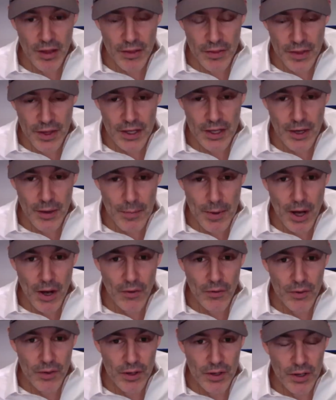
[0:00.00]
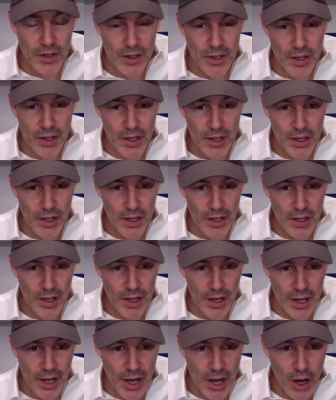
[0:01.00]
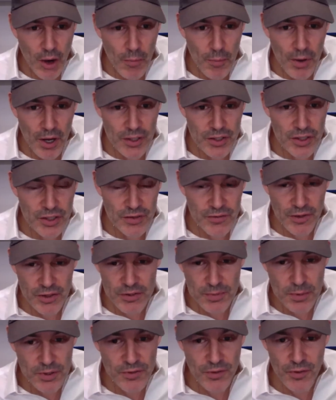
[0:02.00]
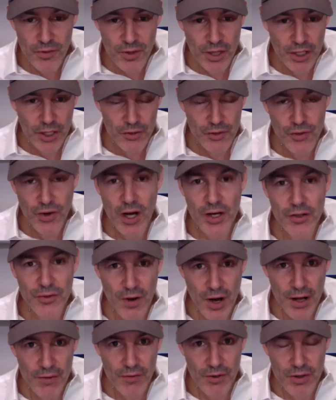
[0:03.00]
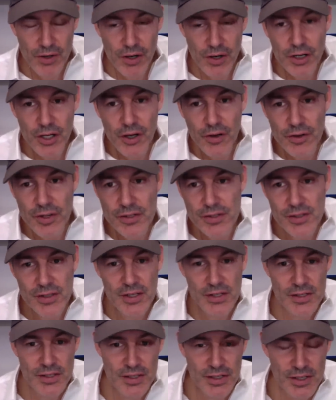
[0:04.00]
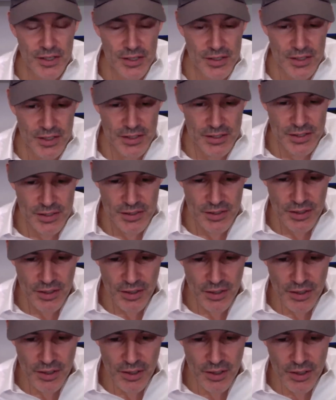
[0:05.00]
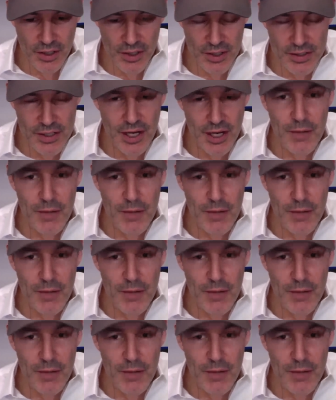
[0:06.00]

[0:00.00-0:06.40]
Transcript: think about how much, especially if you're like a truck driver, or you know, this this this is an